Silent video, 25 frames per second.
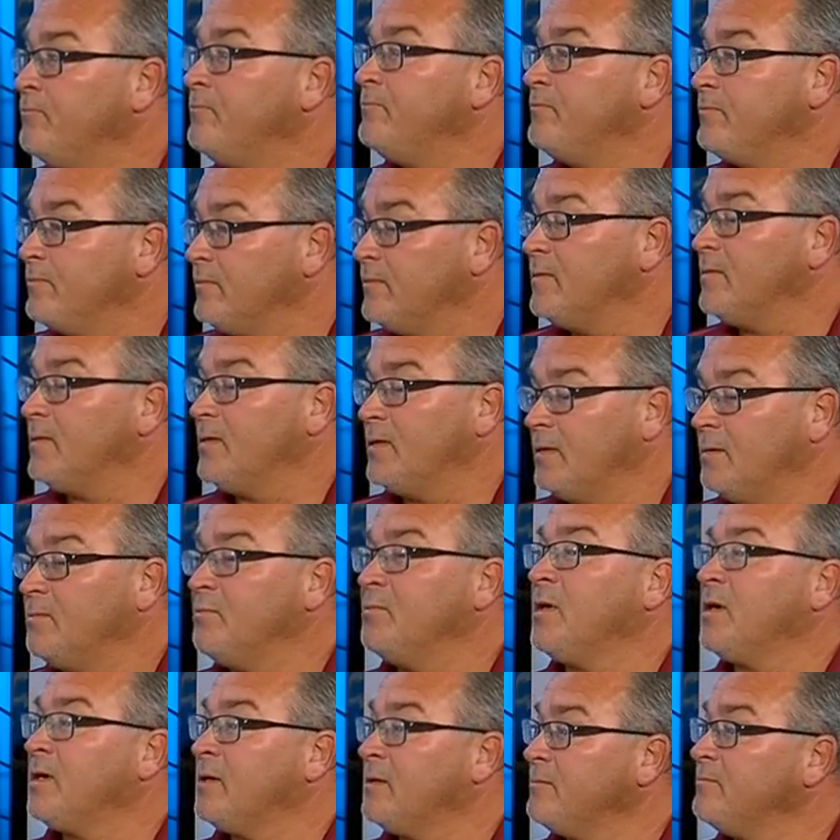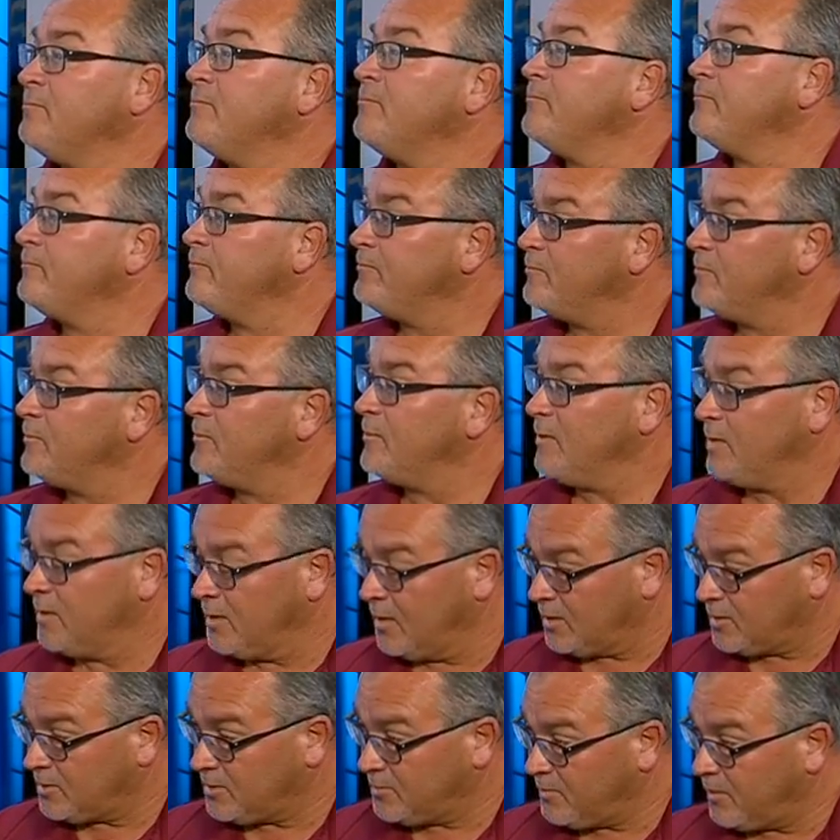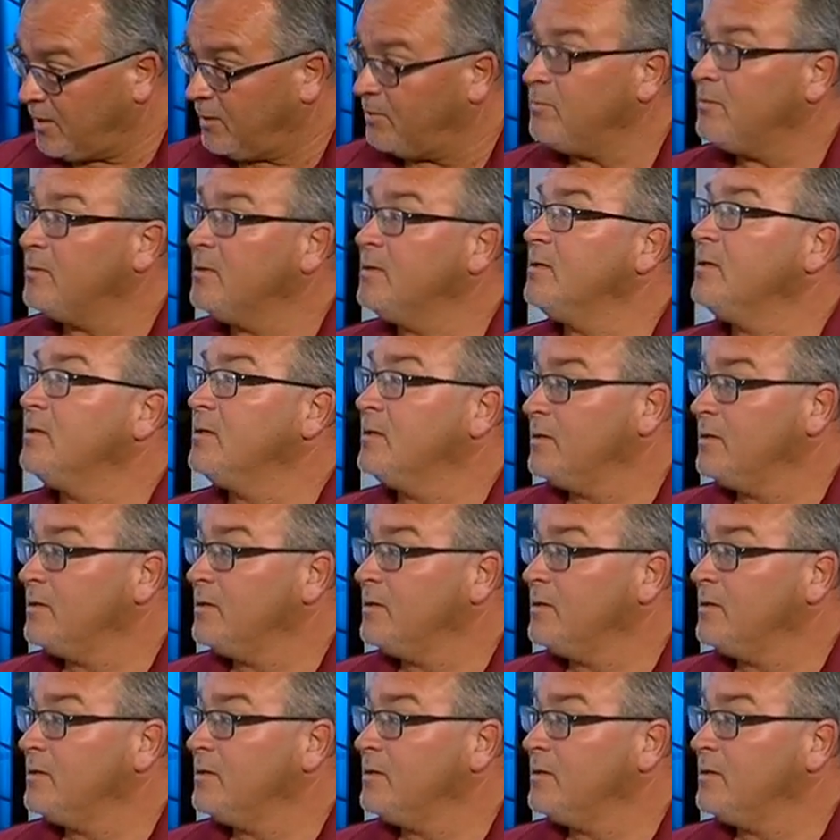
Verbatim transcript: All right. But so this Saturday, yes, people can come out.